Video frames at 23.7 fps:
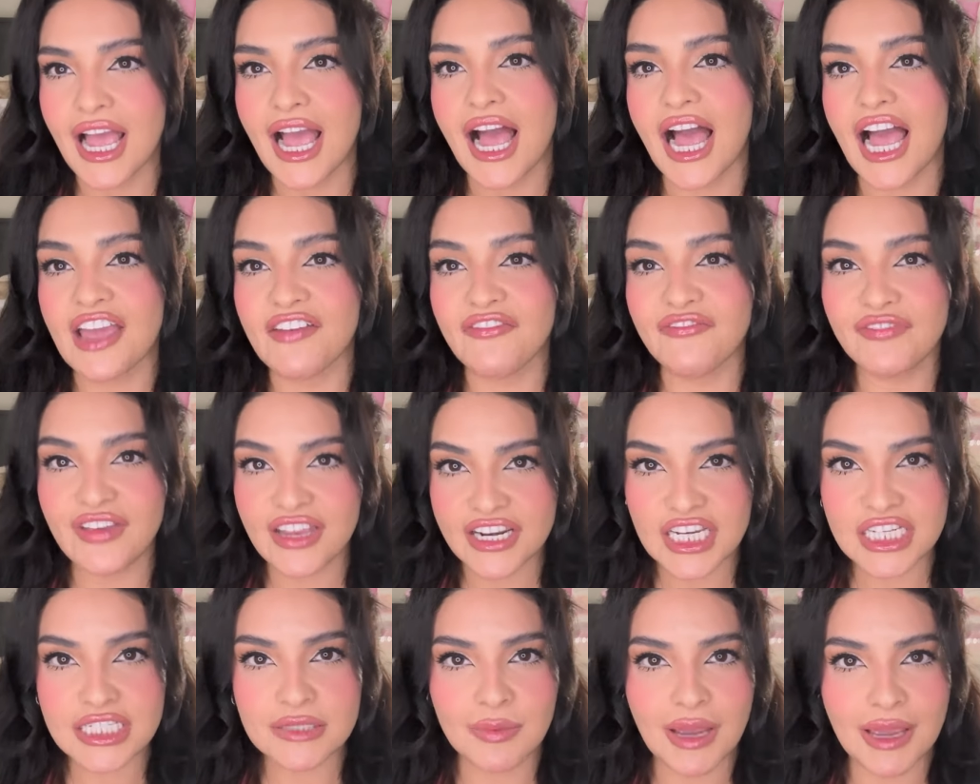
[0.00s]
I
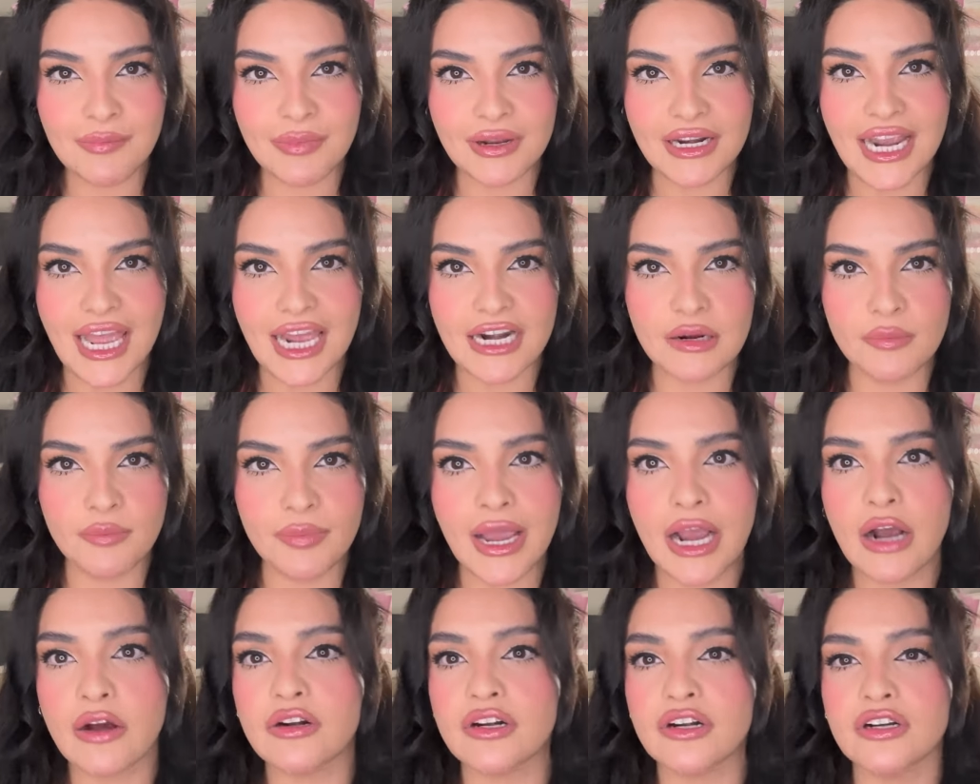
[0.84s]
finished my banana
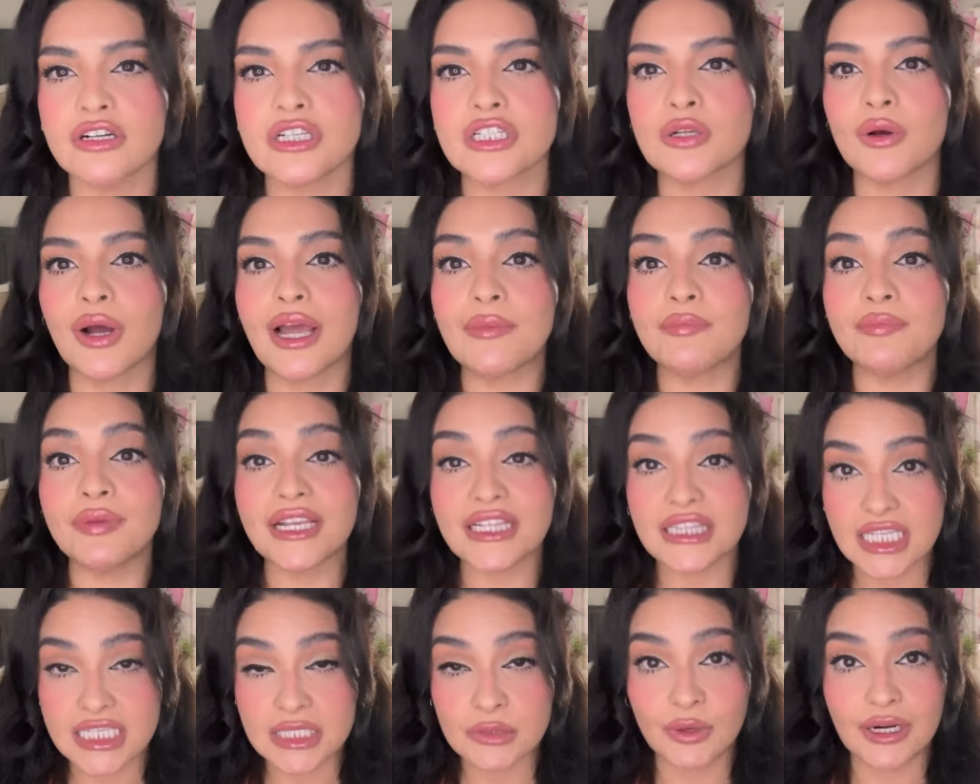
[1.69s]
powder. So I
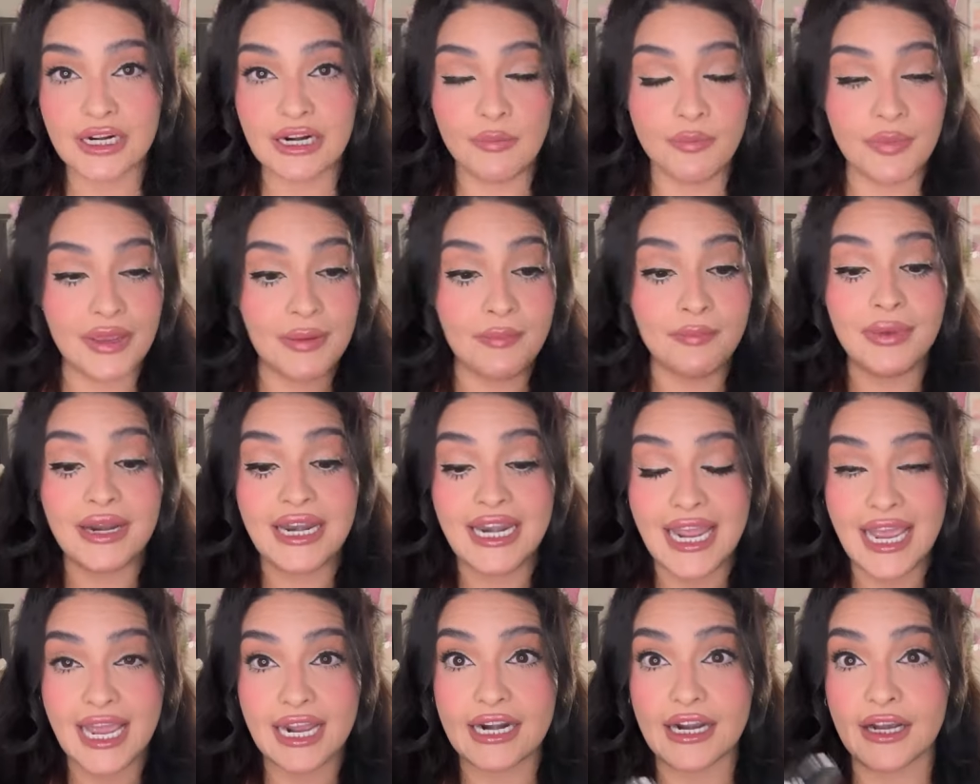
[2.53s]
picked this one up in
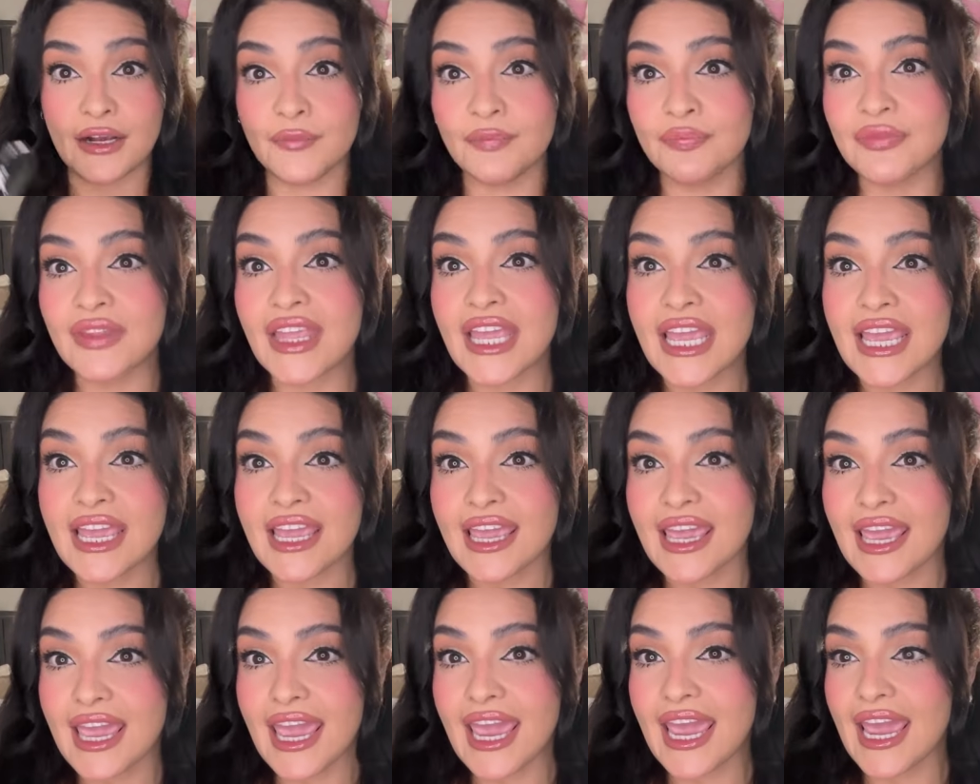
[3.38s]
banana.
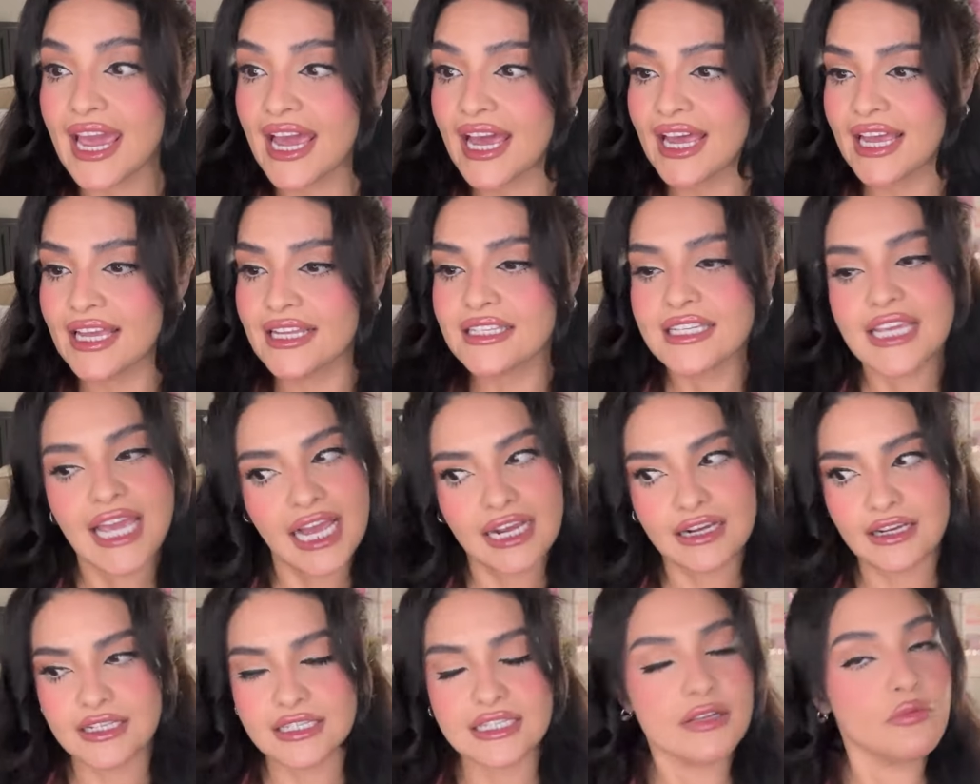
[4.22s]
And
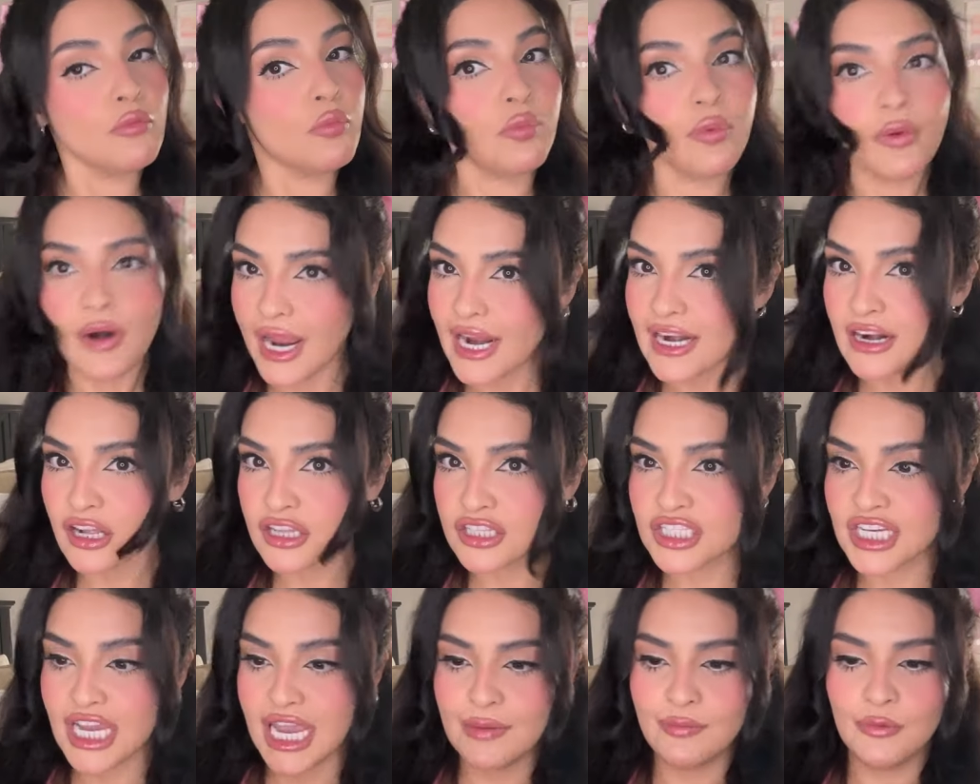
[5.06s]
yeah, right on
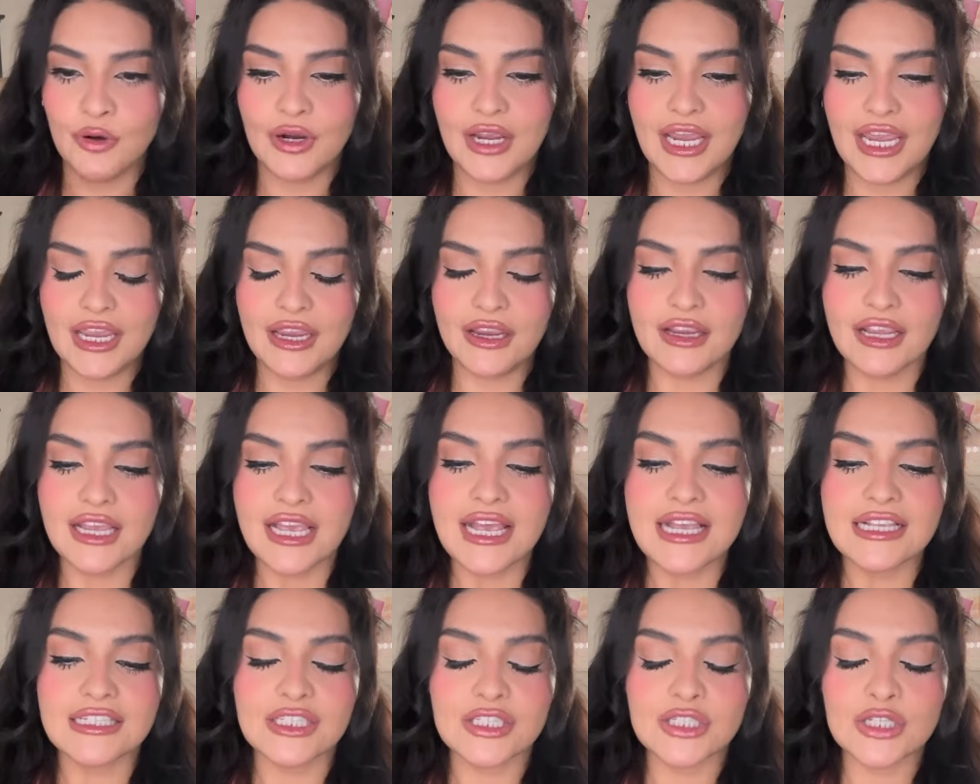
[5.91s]
time, okay?
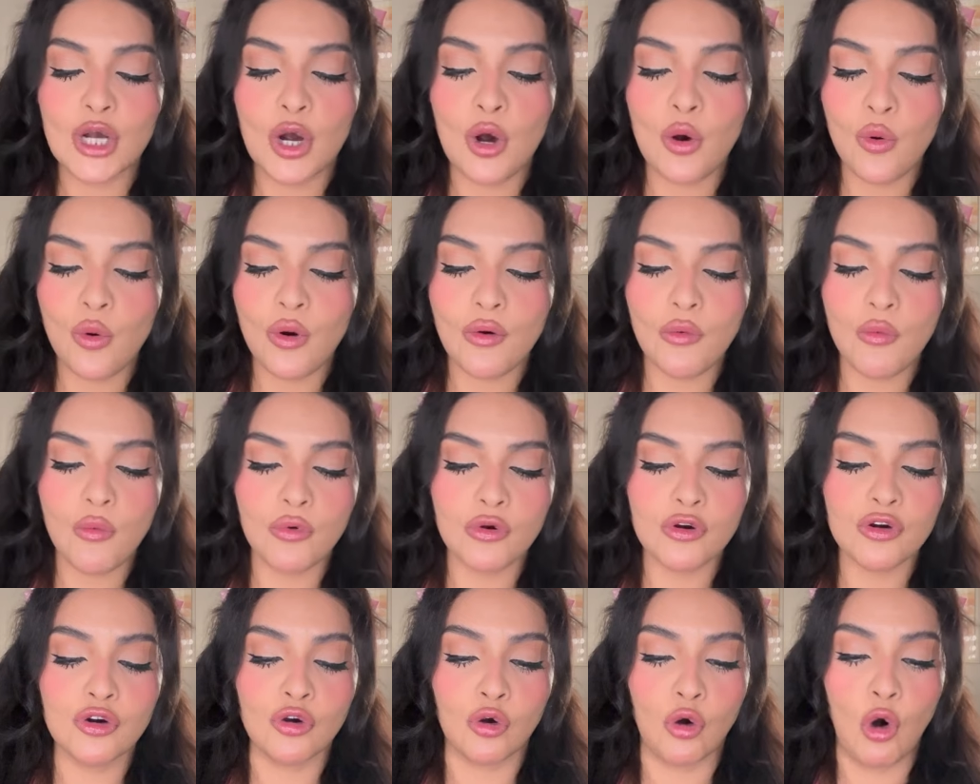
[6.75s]
So,
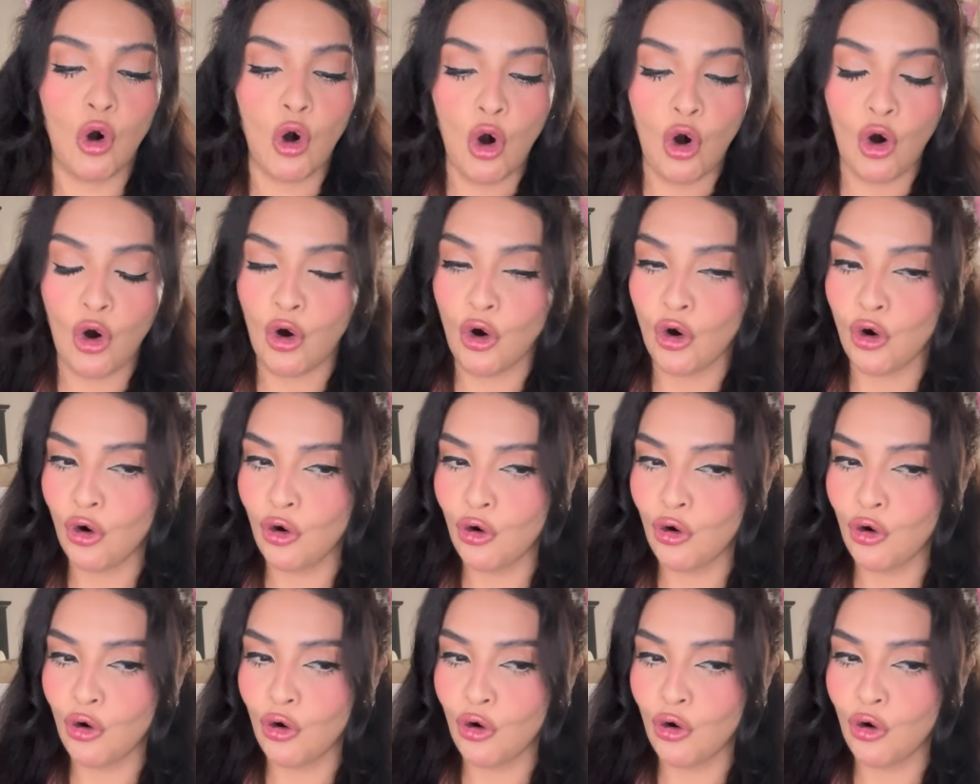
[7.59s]
girl.